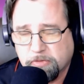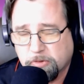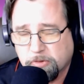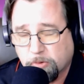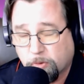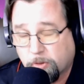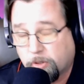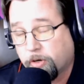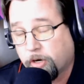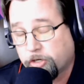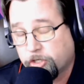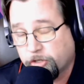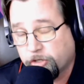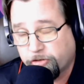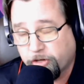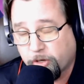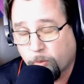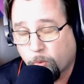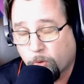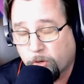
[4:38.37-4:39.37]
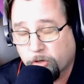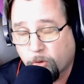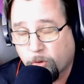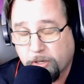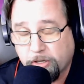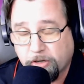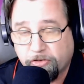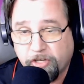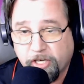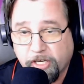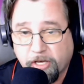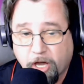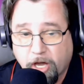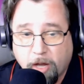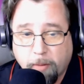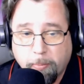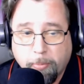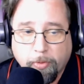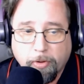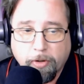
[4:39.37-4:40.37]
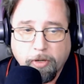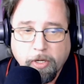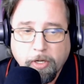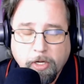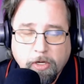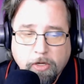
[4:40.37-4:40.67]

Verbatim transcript: or I should say, weren't going to tick upward.